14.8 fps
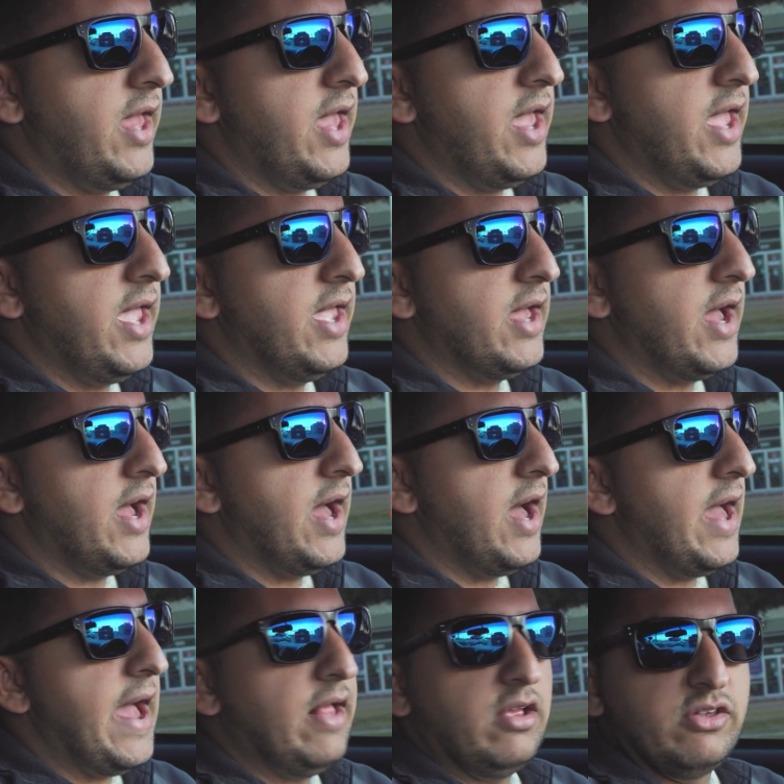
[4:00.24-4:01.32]
a
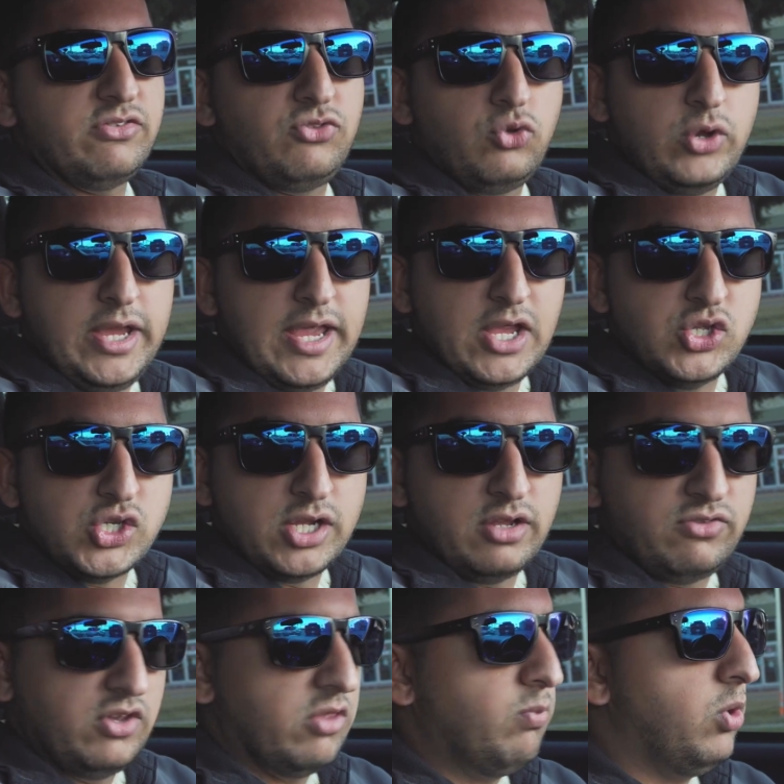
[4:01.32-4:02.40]
LS3 engine, a
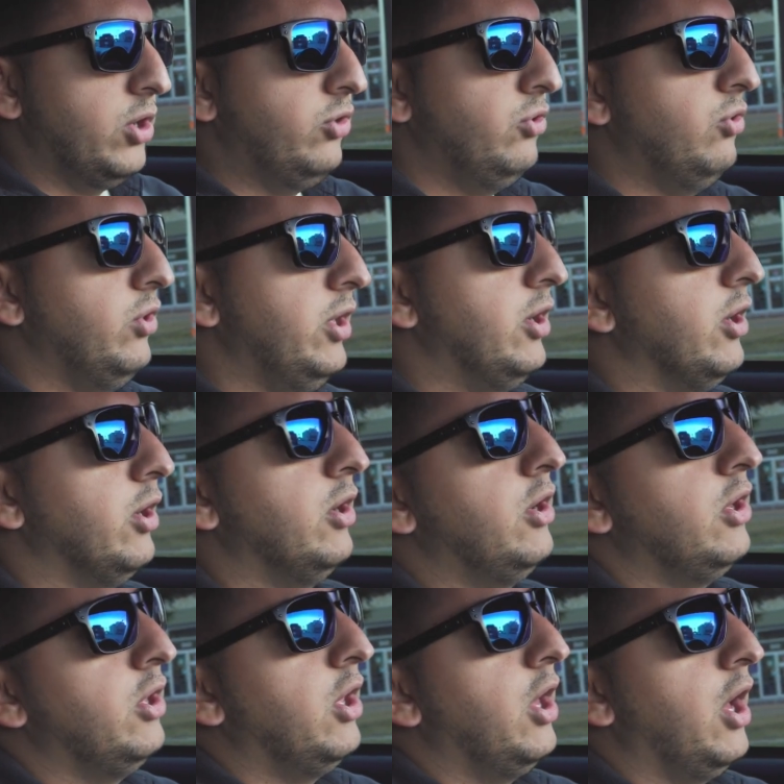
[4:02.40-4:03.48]
6.2 liter
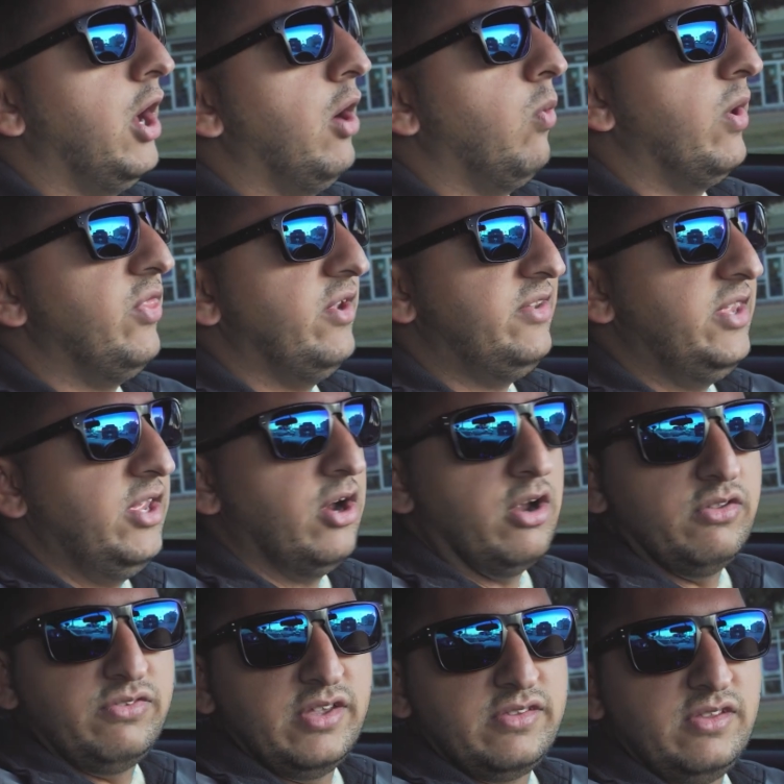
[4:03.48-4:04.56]
with the
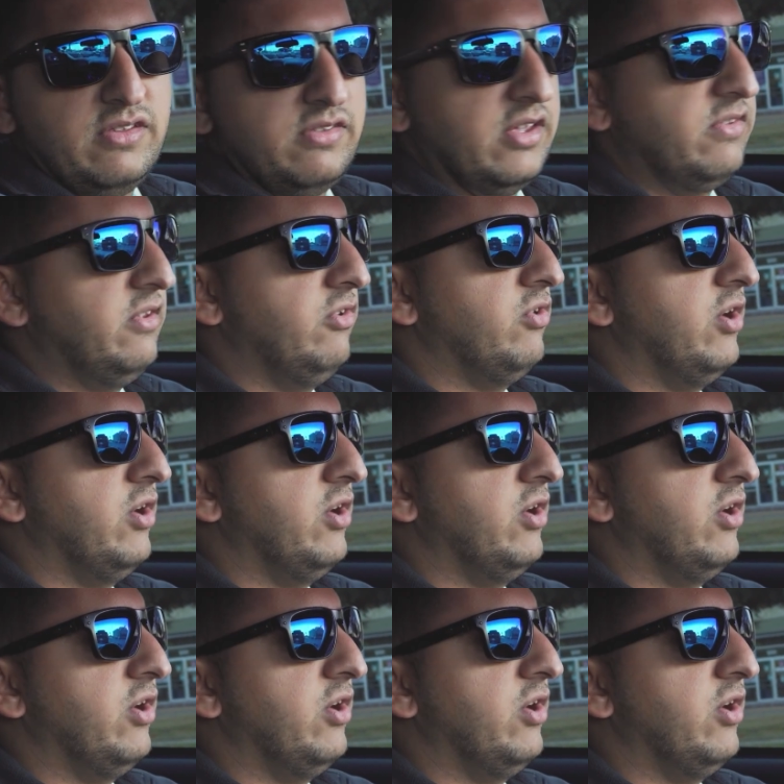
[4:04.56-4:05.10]
TR6060